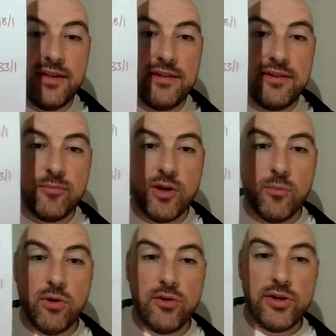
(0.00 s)
This is my
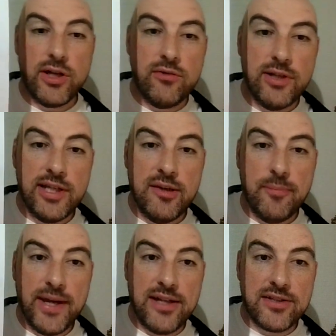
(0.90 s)
one and only
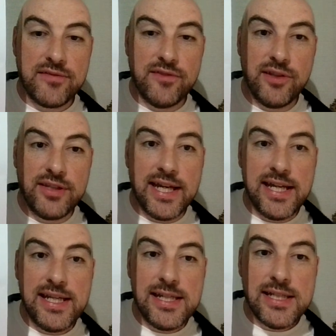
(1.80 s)
bet for the
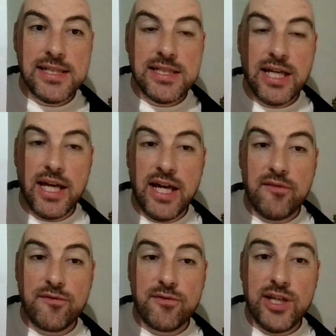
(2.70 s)
day.
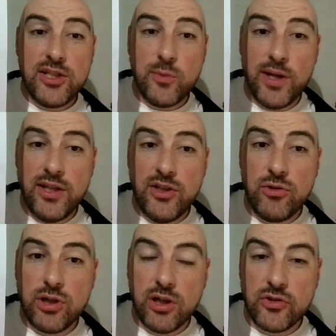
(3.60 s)
320
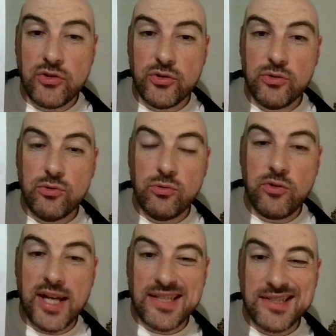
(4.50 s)
Newcastle,
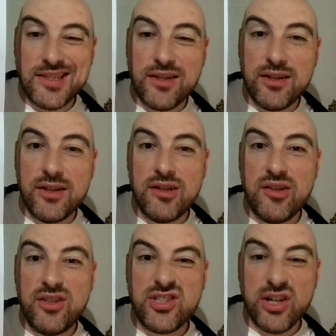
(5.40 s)
that's
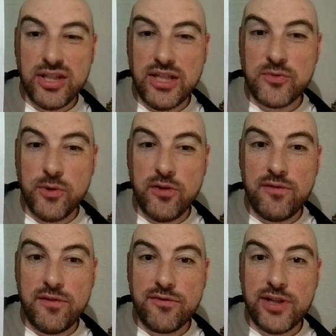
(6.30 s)
the tightest one of
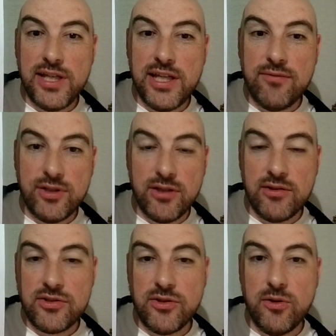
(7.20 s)
the three, even though
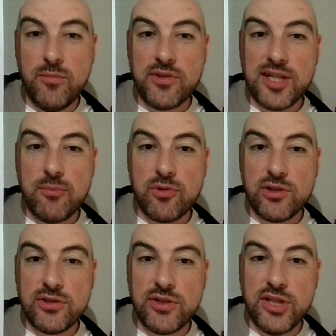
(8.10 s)
there's two of them at the same
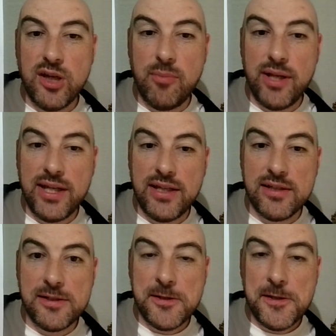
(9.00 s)
price. The
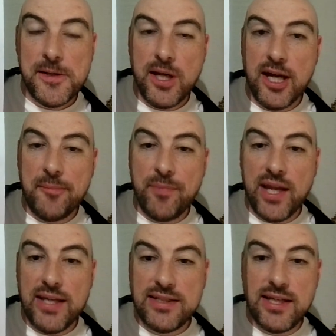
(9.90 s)
Terpinator,
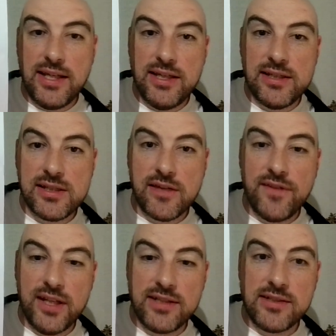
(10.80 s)
18s. I
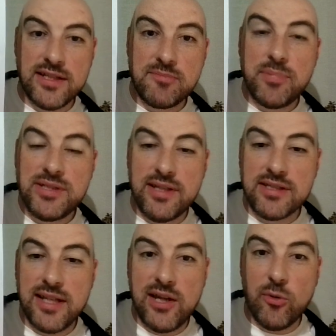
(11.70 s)
think there's
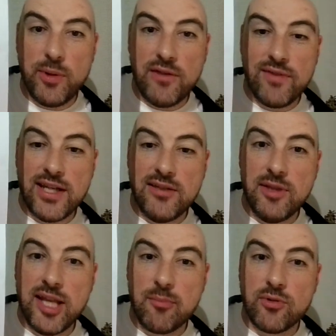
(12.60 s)
a little bit of value
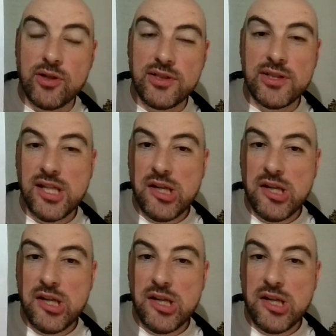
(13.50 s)
in that price.